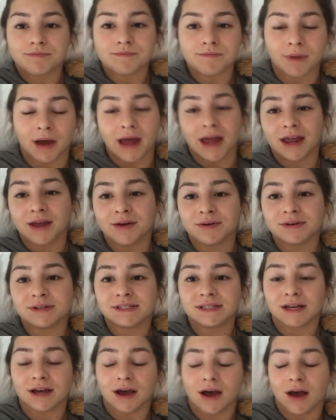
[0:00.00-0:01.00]
But it
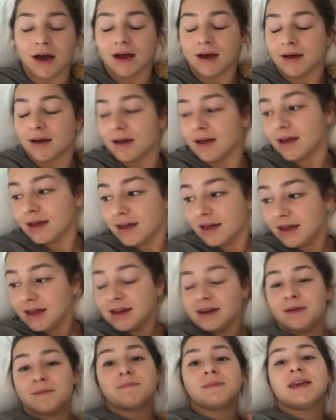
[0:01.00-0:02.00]
was
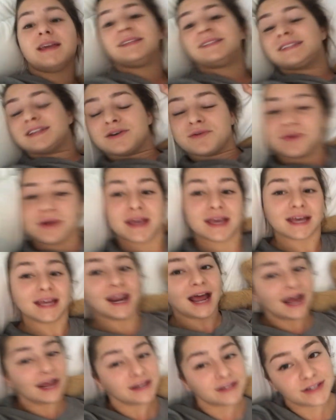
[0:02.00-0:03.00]
an amazing
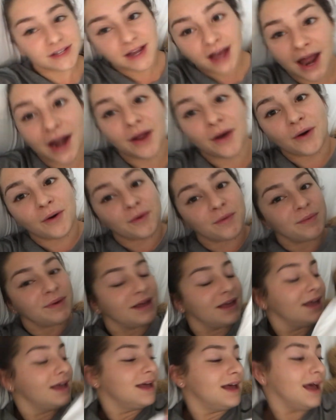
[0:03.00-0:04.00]
weekend. I got home
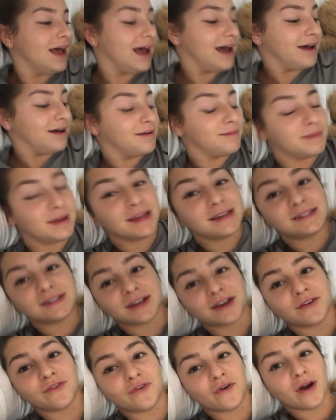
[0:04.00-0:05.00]
and
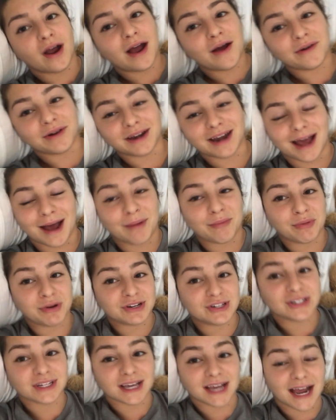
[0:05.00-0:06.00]
took a 4-hour nap,
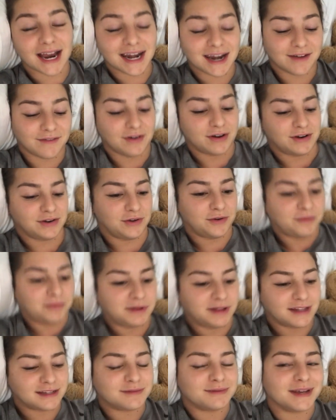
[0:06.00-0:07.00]
which like I never do,
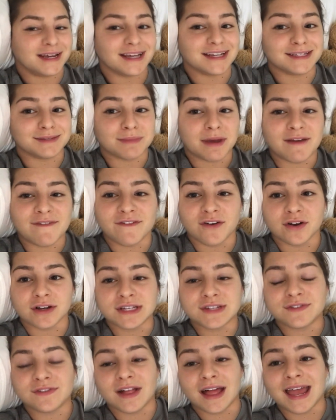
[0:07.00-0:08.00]
but that's because my
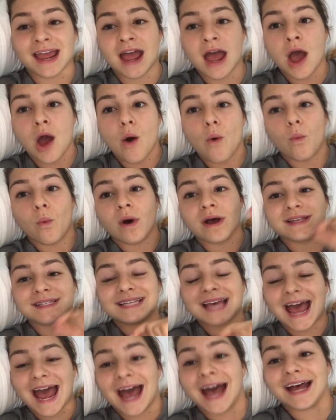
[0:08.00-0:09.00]
first flight
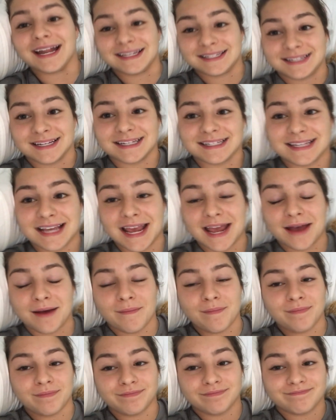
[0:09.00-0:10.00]
was at 6 a.m.